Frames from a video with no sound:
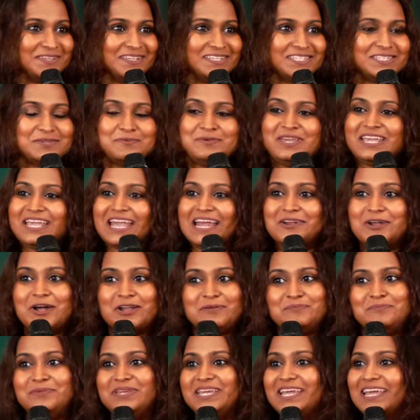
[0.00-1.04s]
so we
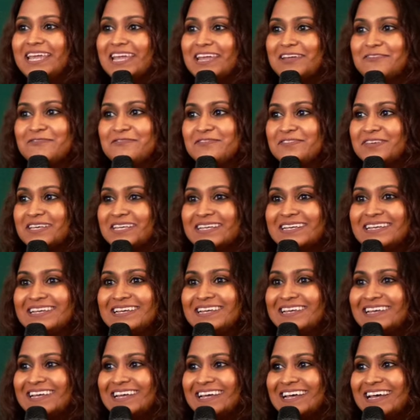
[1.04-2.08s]
cannot behave
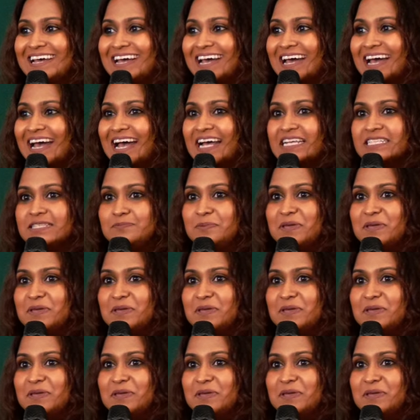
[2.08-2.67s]
as